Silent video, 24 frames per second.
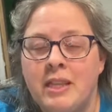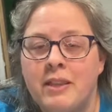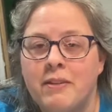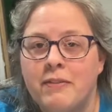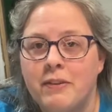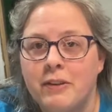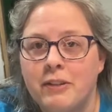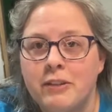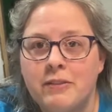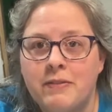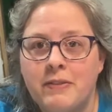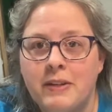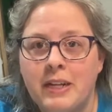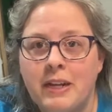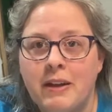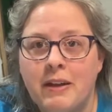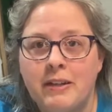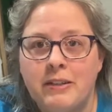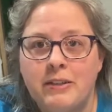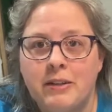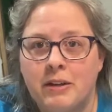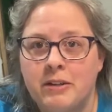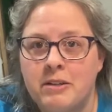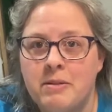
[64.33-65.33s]
the first video, I
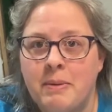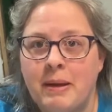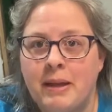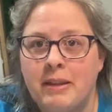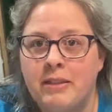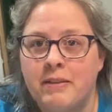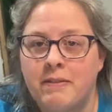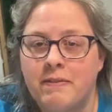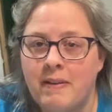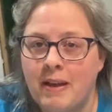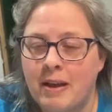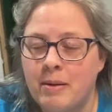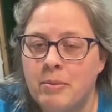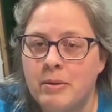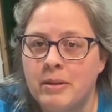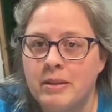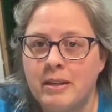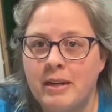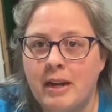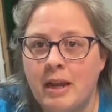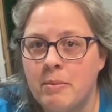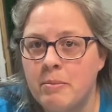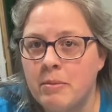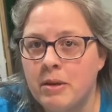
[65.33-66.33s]
talked about the fabric
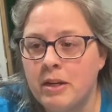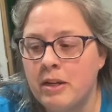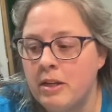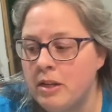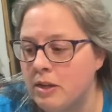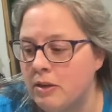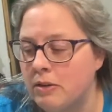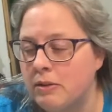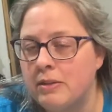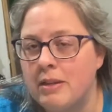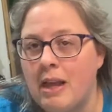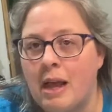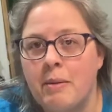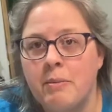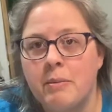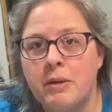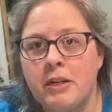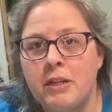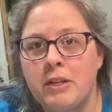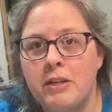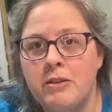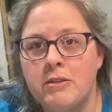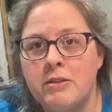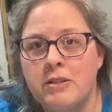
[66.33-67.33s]
that I'm going to use. I'm going
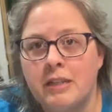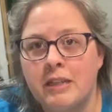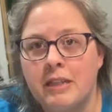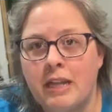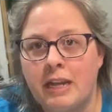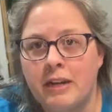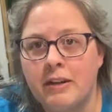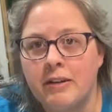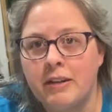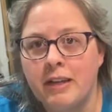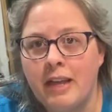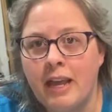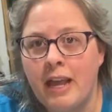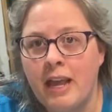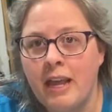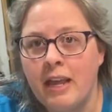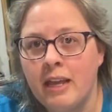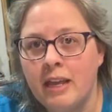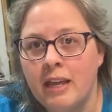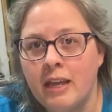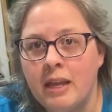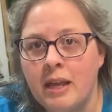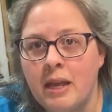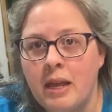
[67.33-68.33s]
to use a layer
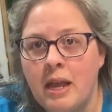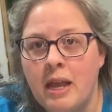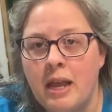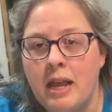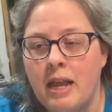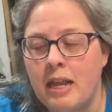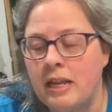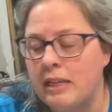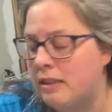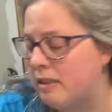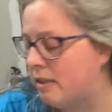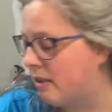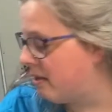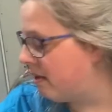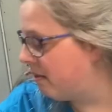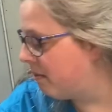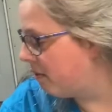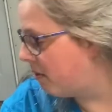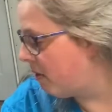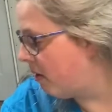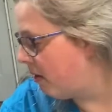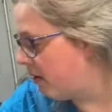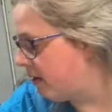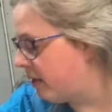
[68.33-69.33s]
cake. It's
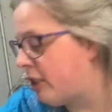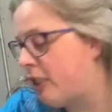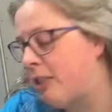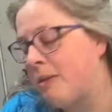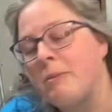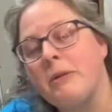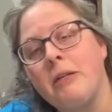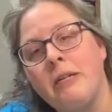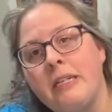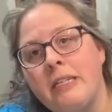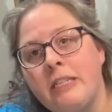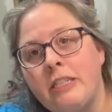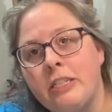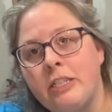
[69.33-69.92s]
called Shimmer and